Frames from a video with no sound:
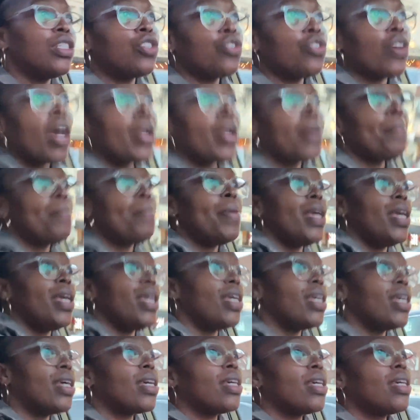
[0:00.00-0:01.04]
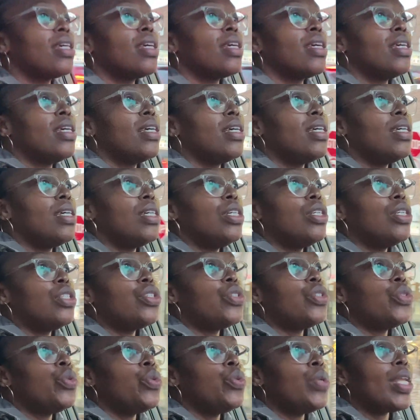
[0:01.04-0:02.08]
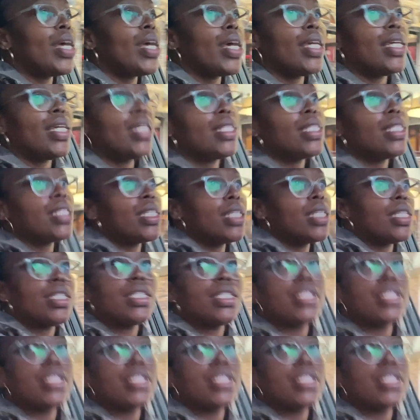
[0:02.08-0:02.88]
try to make tonight.